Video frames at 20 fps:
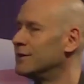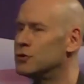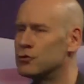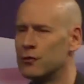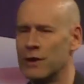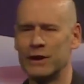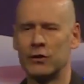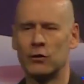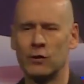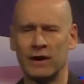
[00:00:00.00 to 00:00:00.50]

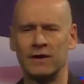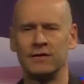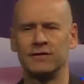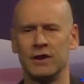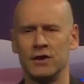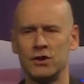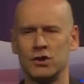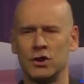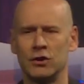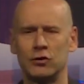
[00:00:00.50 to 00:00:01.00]
trade
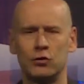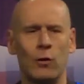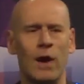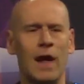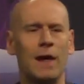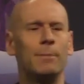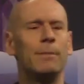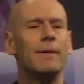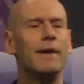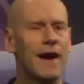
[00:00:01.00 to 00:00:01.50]
organization to
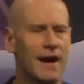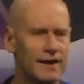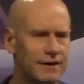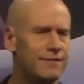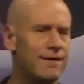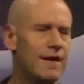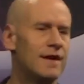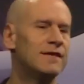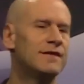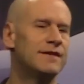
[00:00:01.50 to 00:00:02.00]
help
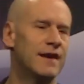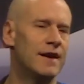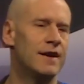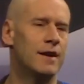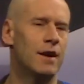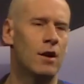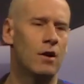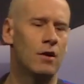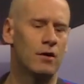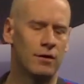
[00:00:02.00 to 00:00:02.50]
advance
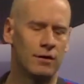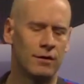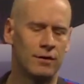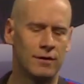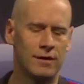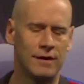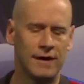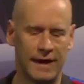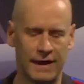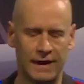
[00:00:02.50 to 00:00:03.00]
AR
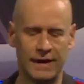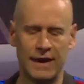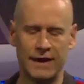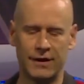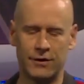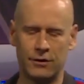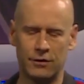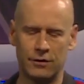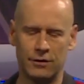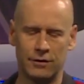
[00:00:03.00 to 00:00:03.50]
and
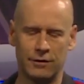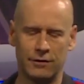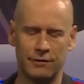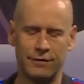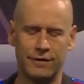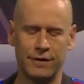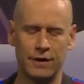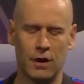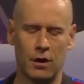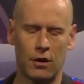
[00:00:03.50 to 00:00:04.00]
later
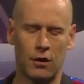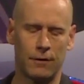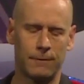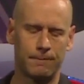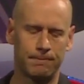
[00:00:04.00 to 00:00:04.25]
VR.